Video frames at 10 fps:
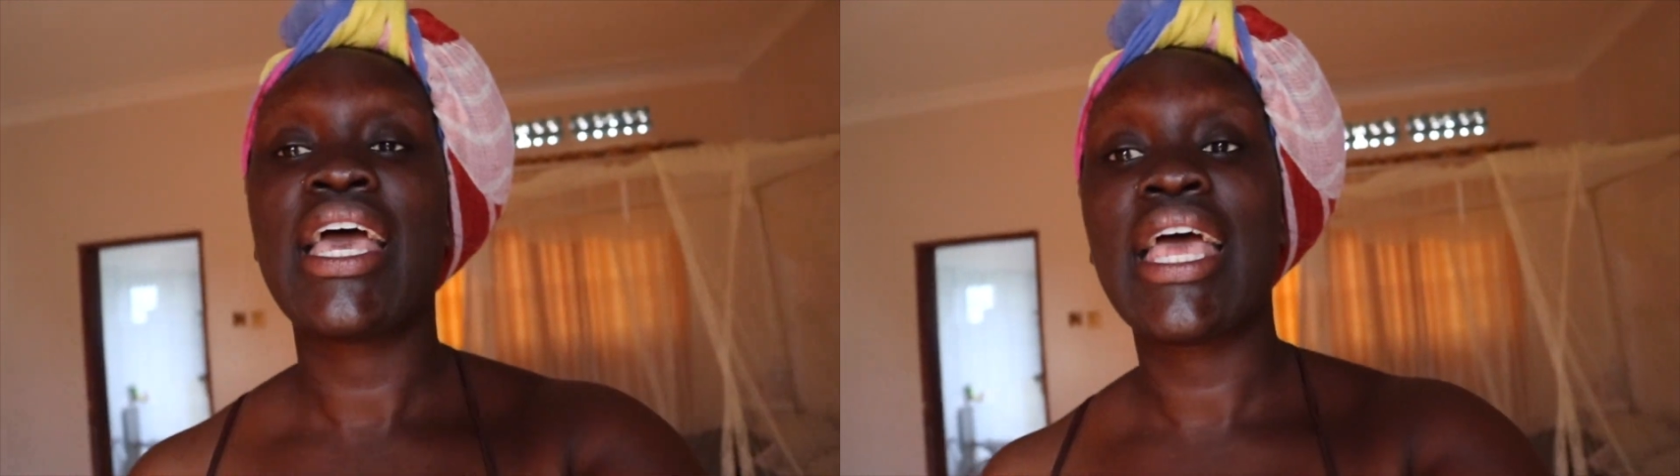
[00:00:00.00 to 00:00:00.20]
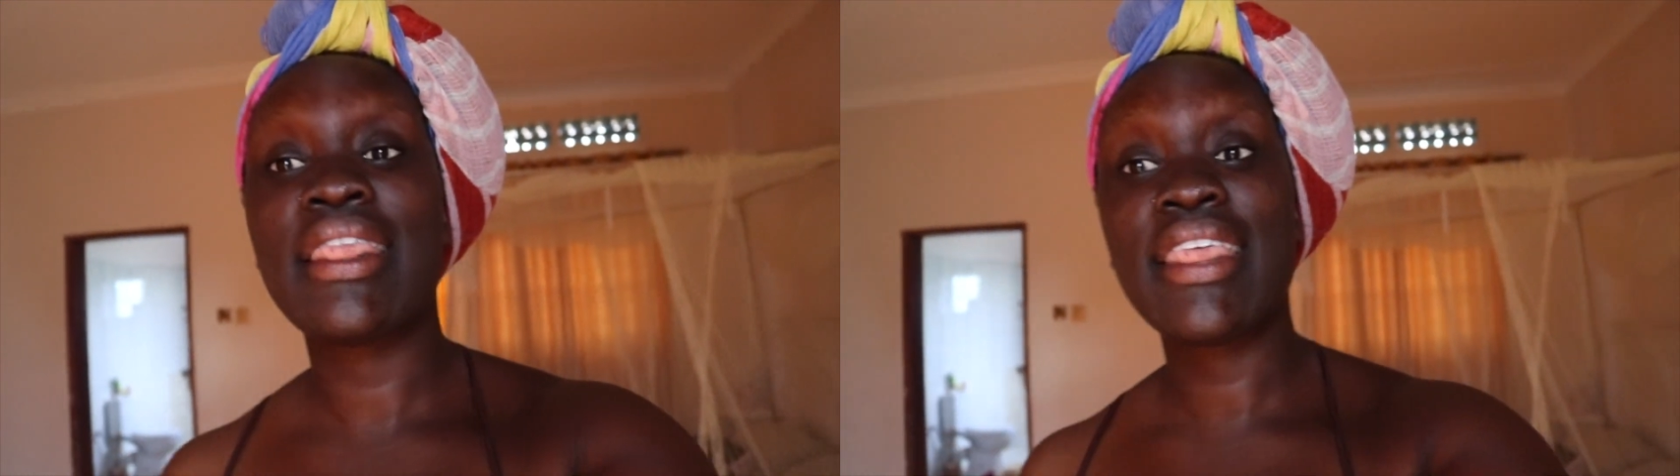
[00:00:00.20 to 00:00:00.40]

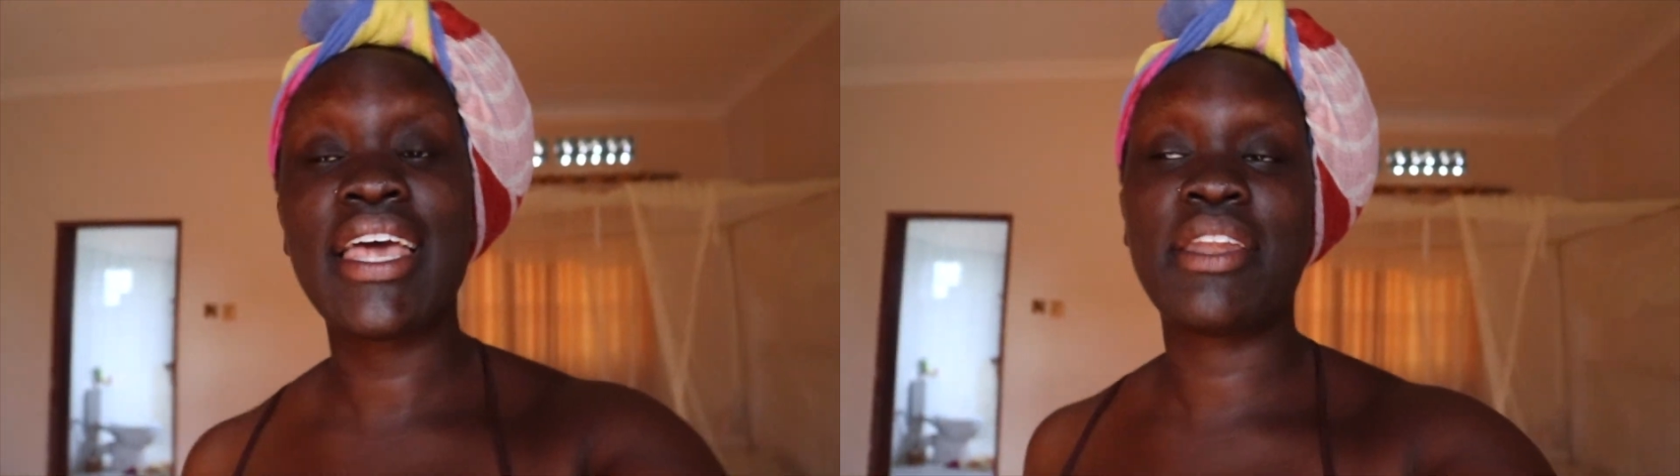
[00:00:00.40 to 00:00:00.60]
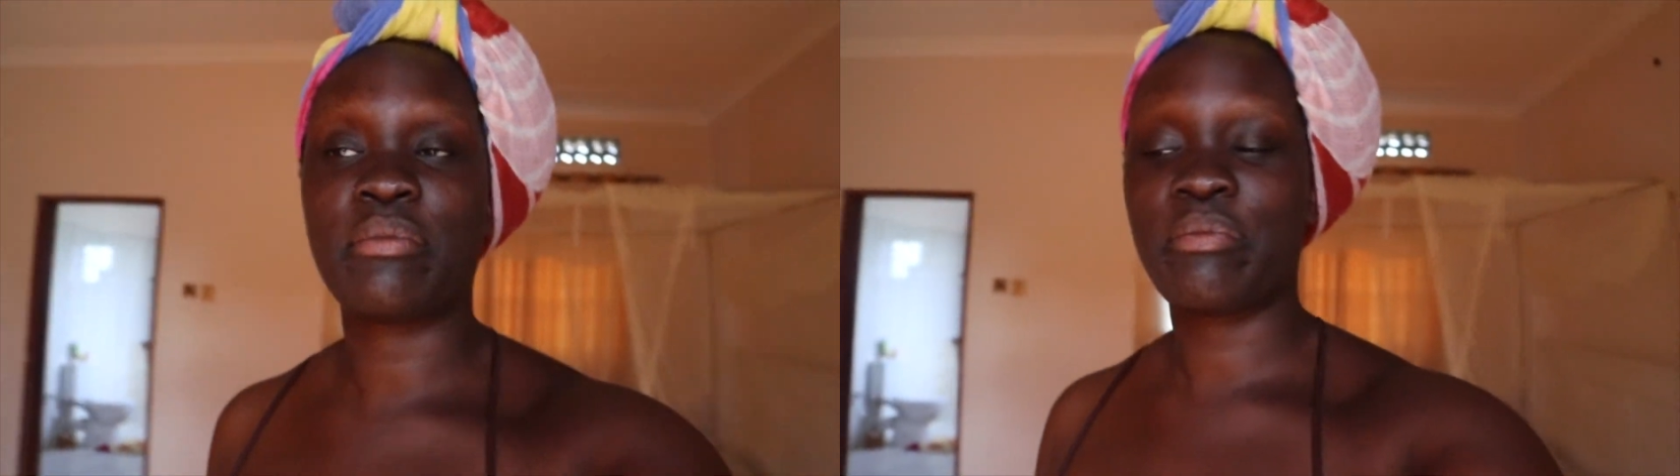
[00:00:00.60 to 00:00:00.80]
And
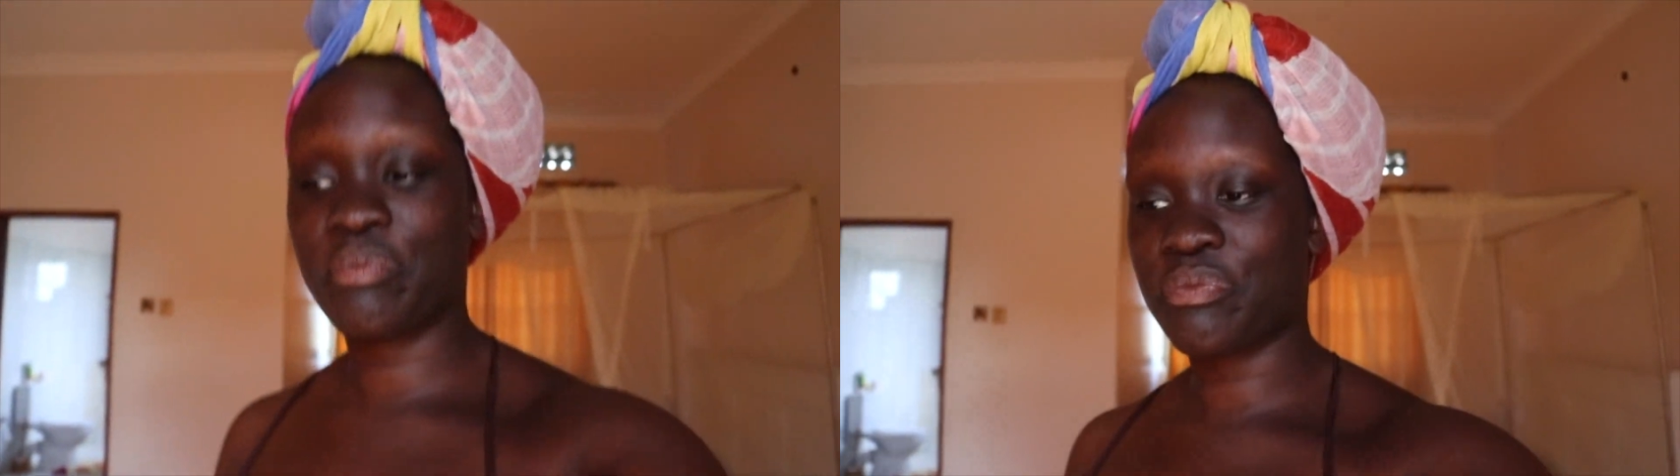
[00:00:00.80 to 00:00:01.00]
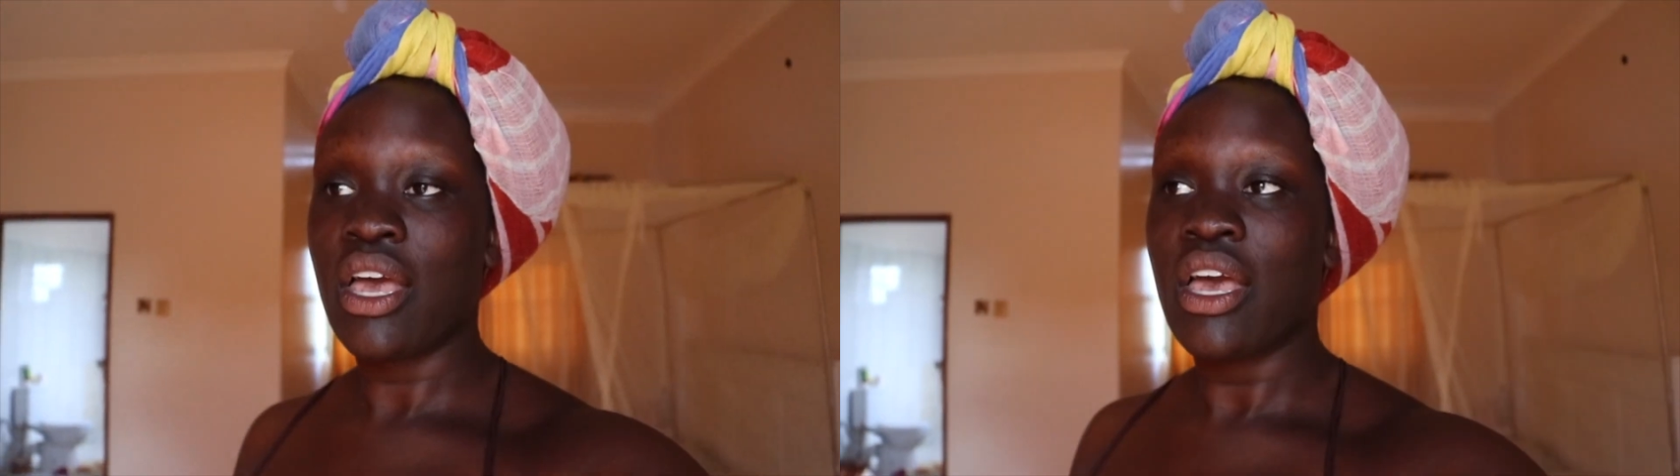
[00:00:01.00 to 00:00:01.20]

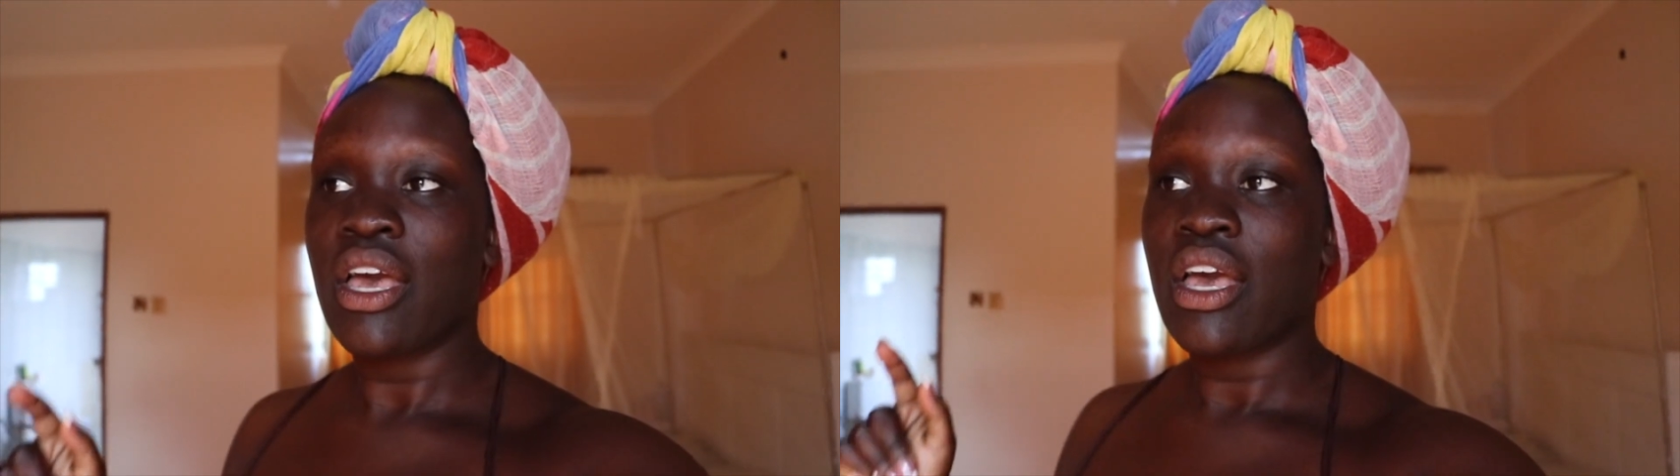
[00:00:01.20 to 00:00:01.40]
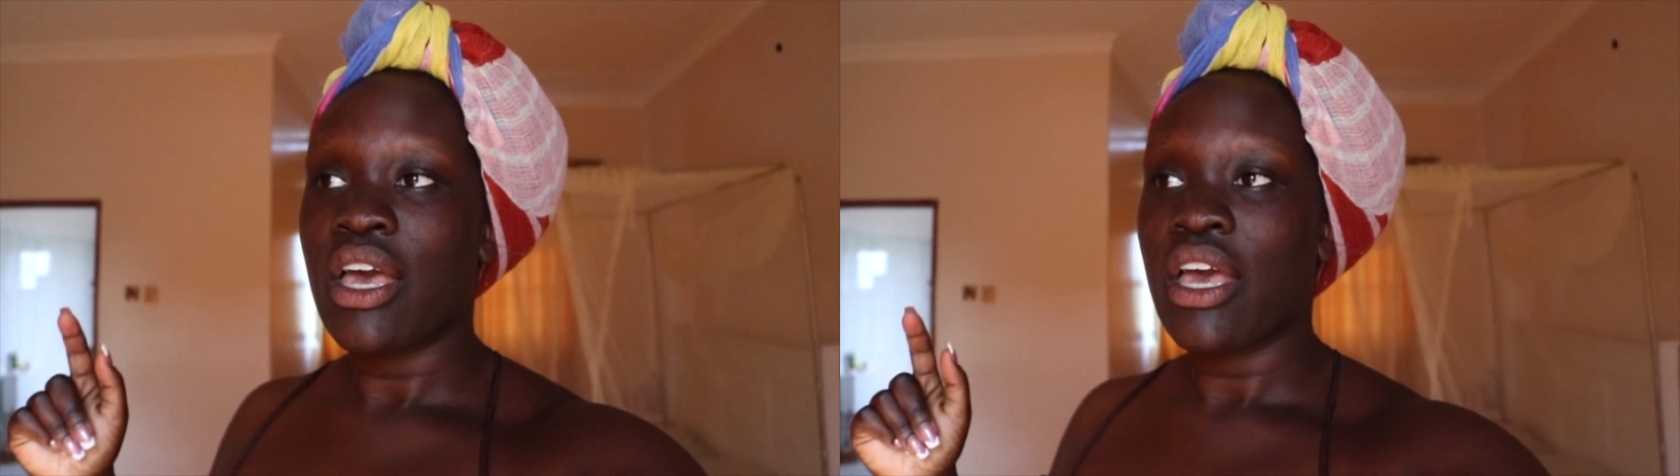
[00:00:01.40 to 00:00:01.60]

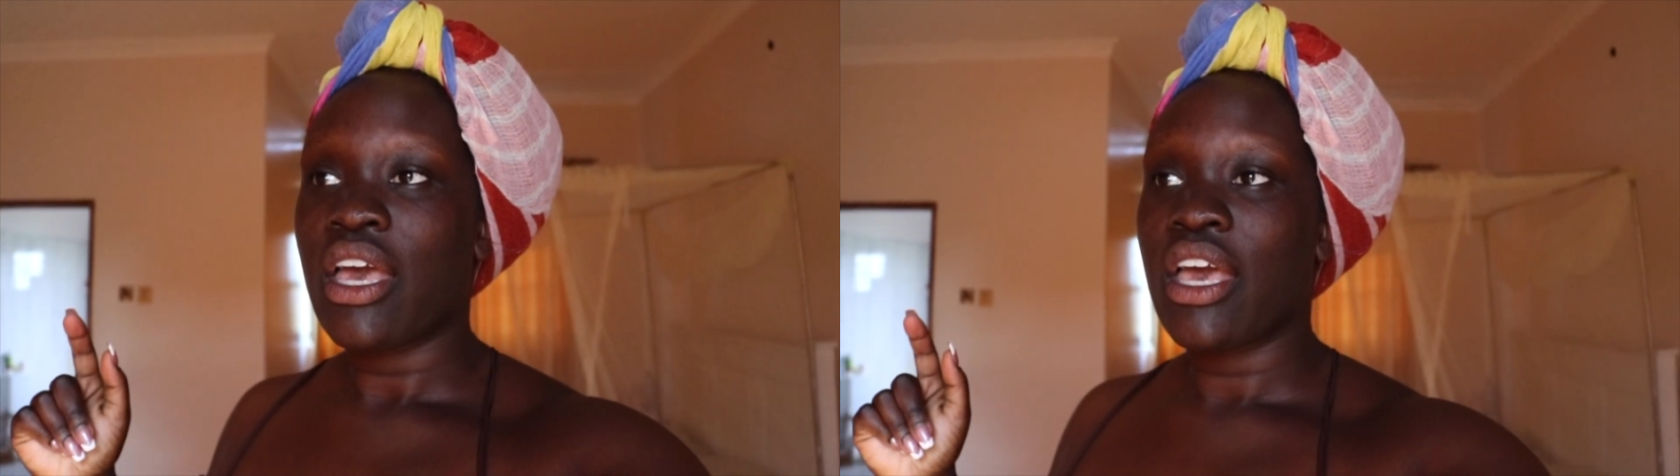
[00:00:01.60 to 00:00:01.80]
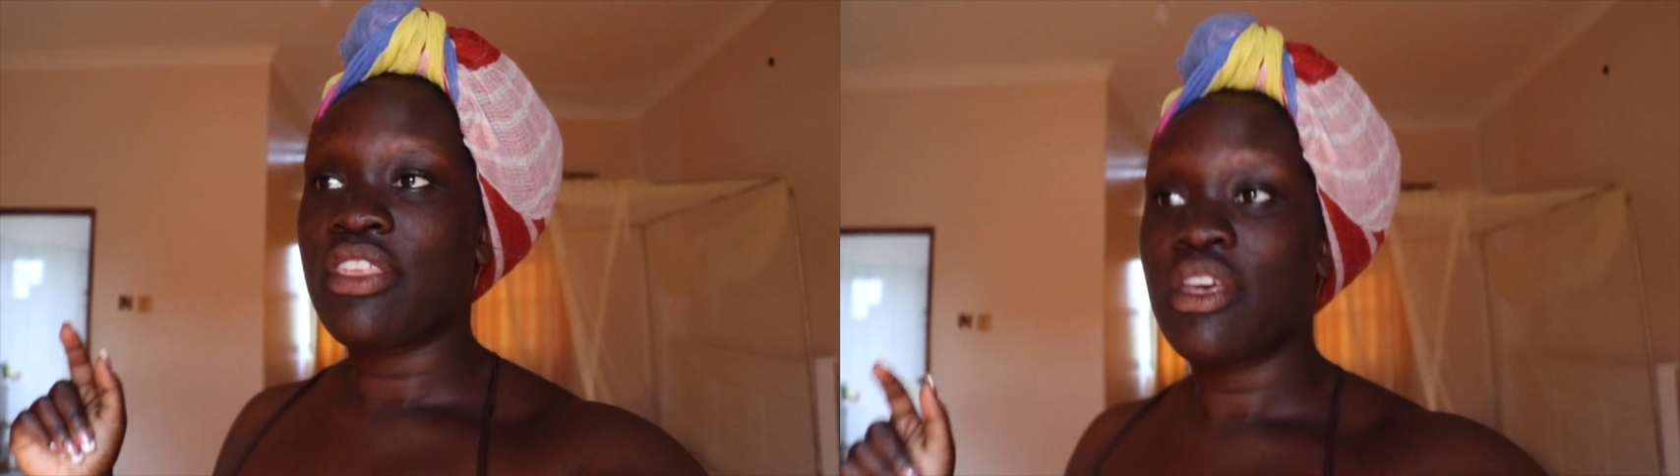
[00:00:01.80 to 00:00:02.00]

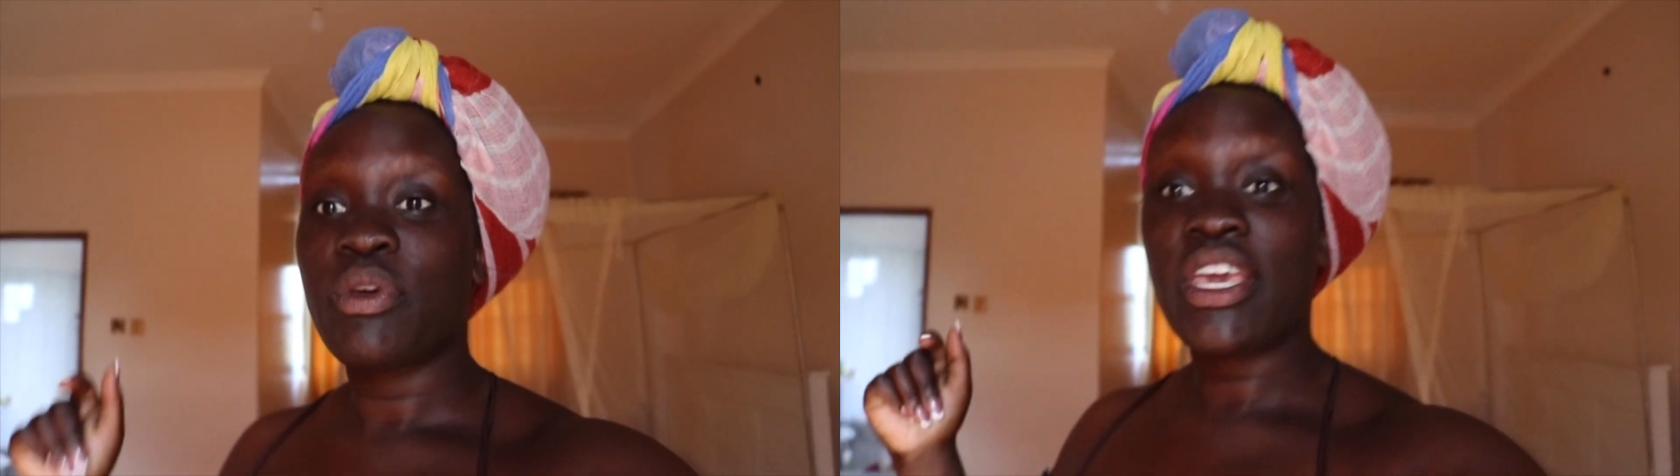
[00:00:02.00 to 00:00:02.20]
then we